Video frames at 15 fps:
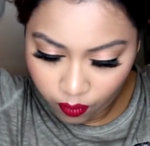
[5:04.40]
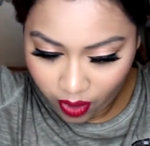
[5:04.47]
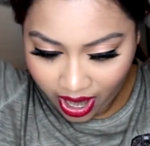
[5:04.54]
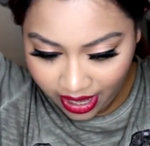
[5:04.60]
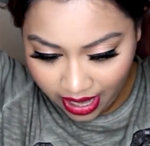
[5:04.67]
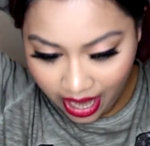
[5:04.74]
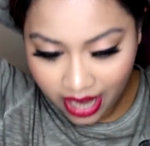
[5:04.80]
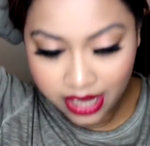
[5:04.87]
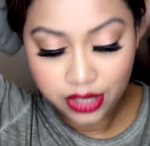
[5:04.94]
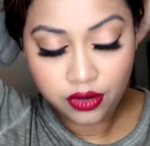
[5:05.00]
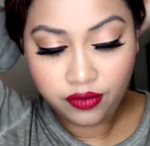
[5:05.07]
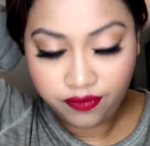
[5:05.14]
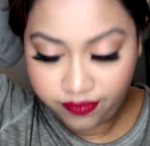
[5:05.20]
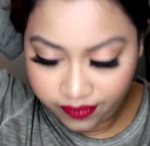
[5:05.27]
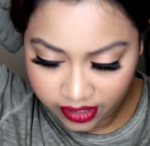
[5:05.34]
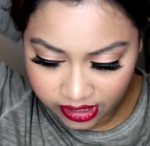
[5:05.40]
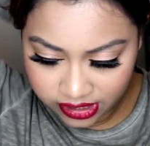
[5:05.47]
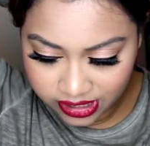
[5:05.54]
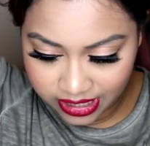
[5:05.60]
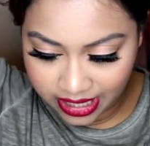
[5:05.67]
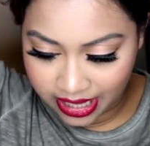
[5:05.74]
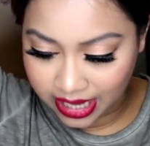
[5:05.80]
what I do
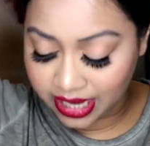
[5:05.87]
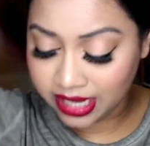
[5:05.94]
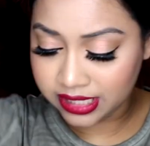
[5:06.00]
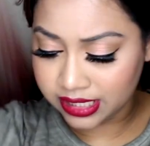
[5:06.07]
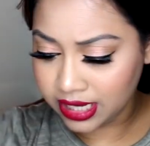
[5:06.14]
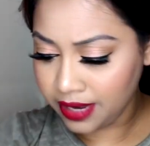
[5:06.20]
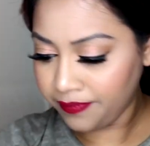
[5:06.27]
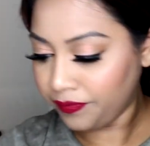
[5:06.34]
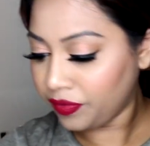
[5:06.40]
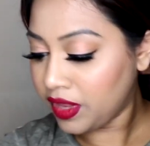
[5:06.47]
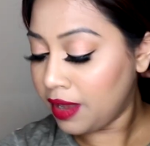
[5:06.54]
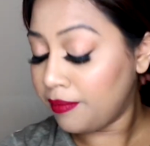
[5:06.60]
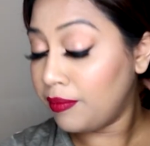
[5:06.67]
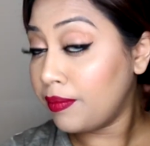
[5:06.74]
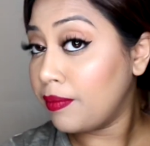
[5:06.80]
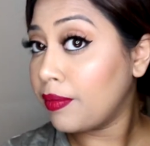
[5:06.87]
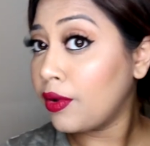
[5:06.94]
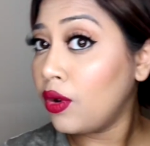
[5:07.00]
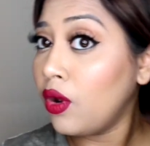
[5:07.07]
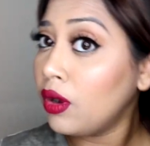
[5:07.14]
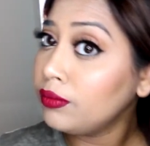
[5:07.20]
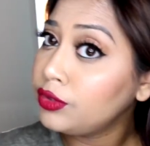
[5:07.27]
first is
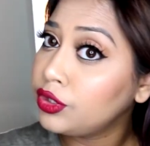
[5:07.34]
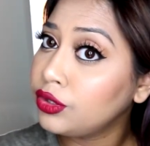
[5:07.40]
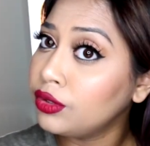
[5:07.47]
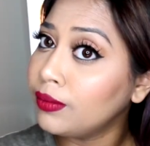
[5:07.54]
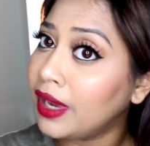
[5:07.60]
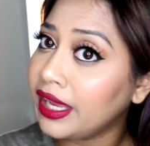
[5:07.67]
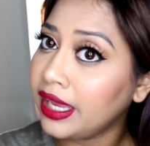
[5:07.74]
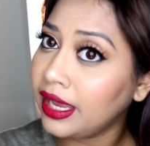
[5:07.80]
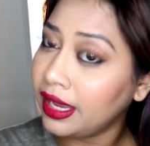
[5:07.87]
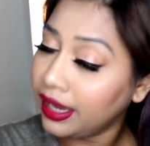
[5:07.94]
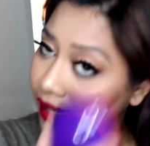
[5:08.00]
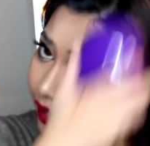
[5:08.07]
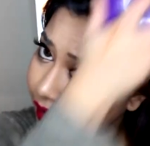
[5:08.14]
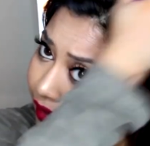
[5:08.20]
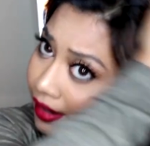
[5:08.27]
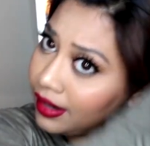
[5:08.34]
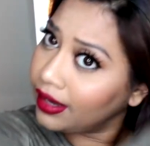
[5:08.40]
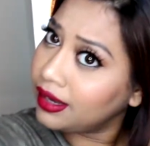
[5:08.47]
comb through my hair.